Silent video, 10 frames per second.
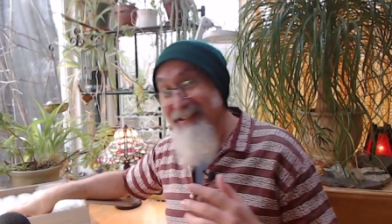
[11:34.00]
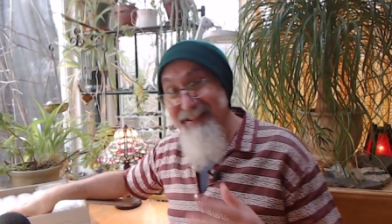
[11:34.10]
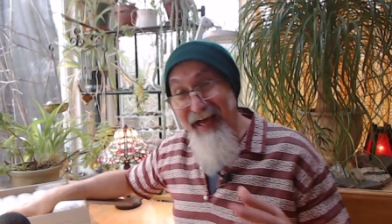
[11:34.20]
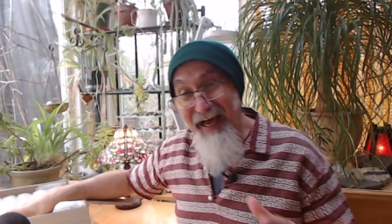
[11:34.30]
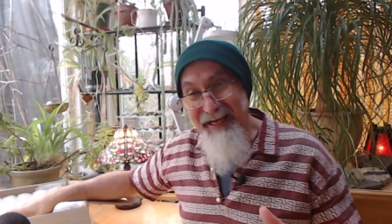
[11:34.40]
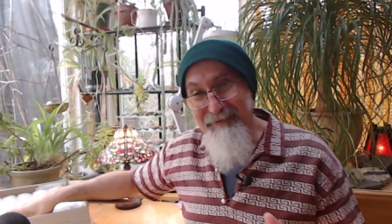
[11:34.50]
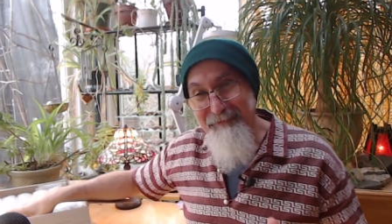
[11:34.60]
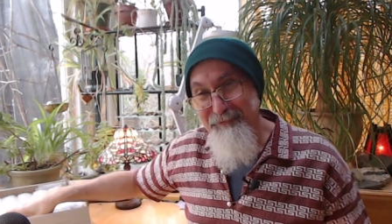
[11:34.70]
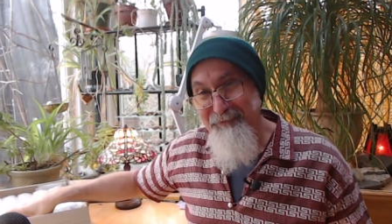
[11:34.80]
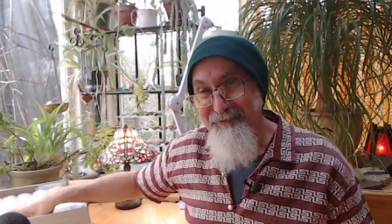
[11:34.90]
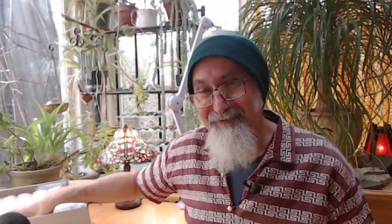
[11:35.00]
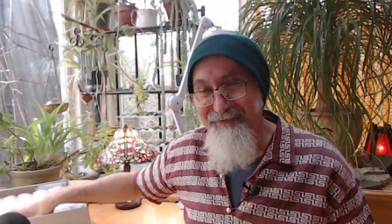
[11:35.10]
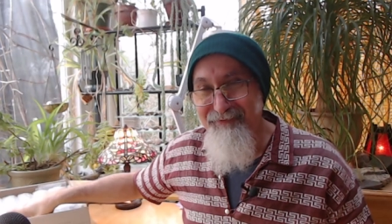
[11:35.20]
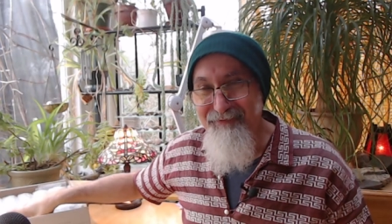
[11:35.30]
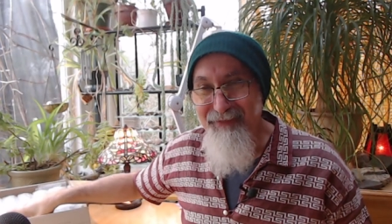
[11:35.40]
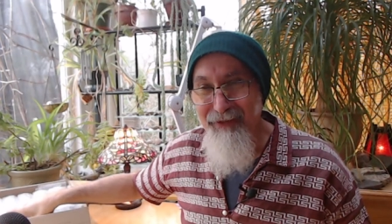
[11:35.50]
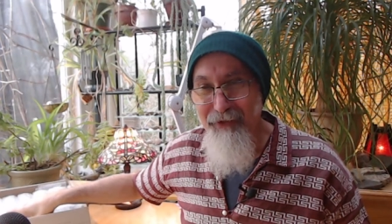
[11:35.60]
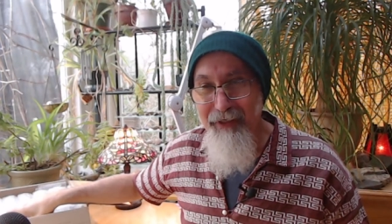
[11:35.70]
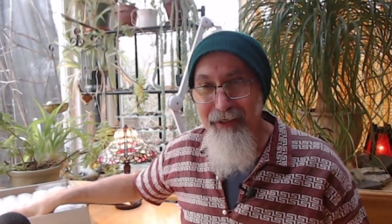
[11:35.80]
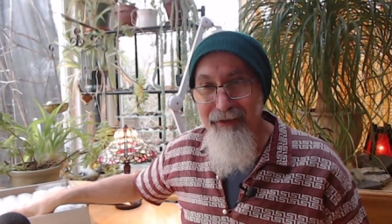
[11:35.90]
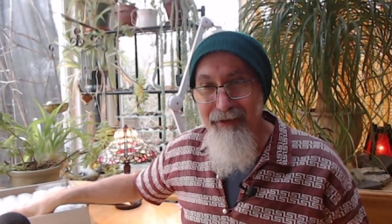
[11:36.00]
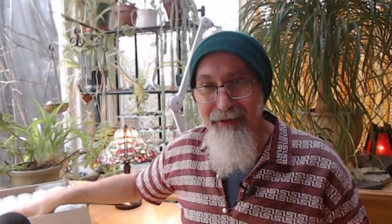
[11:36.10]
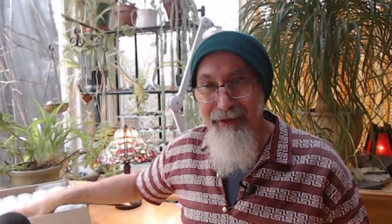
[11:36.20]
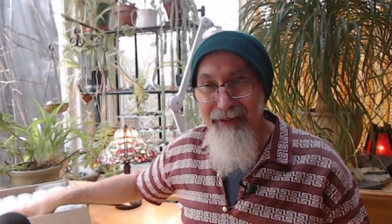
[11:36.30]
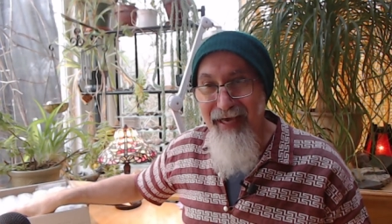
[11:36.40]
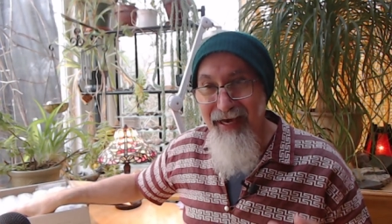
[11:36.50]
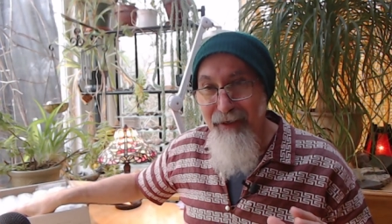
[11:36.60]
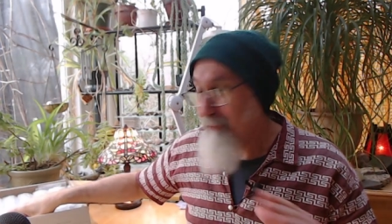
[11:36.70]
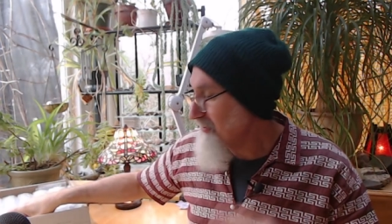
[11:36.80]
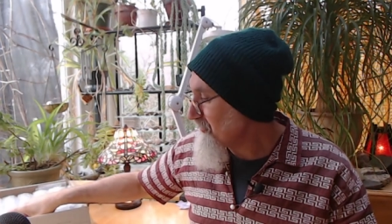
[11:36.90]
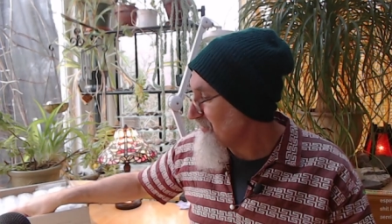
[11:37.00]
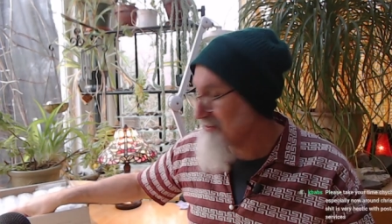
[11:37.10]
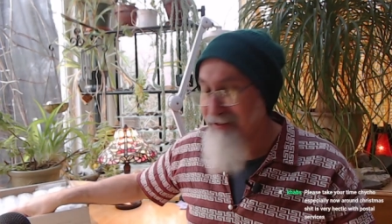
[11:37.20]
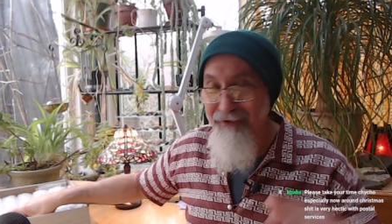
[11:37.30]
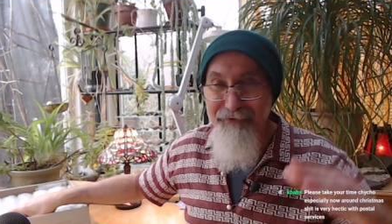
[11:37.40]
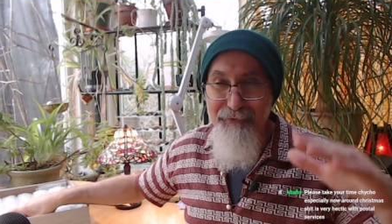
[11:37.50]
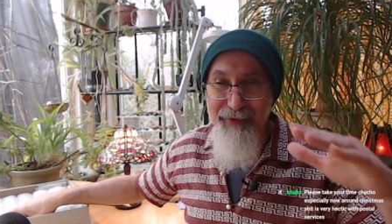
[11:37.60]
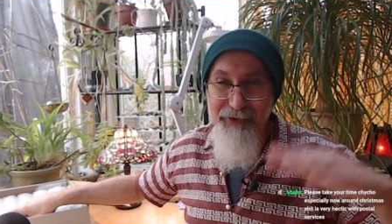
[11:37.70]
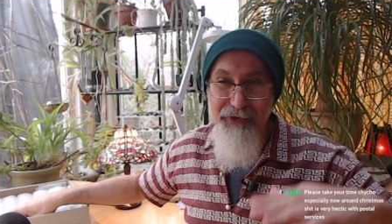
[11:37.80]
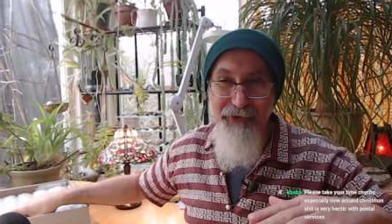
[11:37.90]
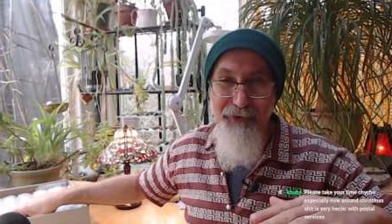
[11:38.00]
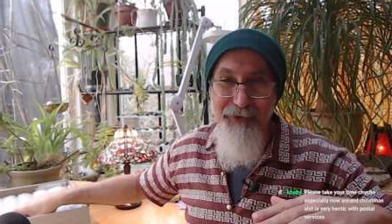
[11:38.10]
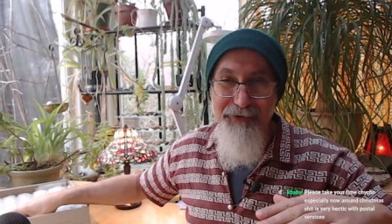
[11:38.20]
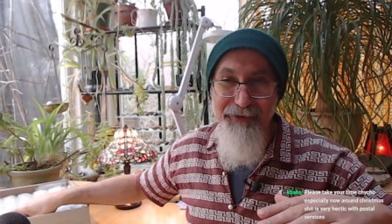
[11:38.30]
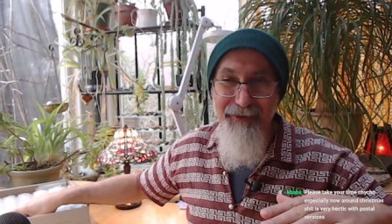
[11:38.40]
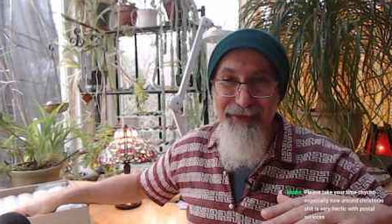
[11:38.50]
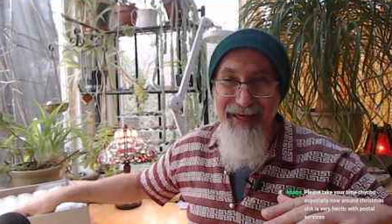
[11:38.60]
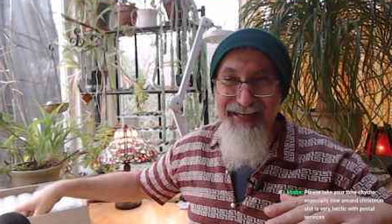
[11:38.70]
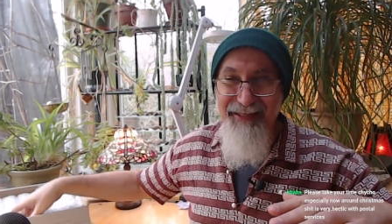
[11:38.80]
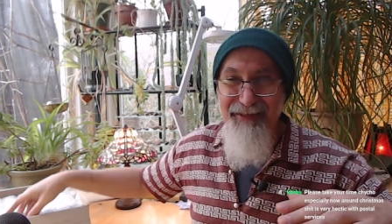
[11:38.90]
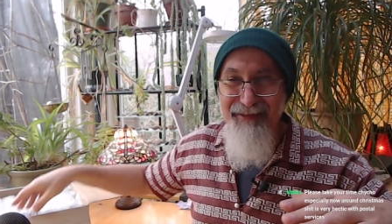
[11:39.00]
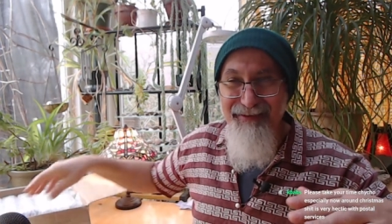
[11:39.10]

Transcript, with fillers: guy okay he had a bunch of the stuff being sold and in